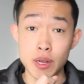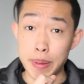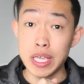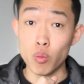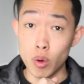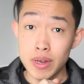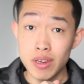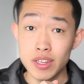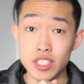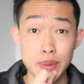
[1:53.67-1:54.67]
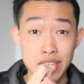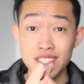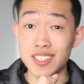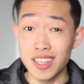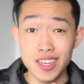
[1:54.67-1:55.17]
to be a woman, to be
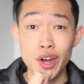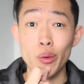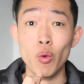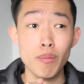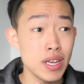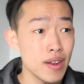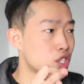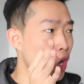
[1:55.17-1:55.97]
considered a woman?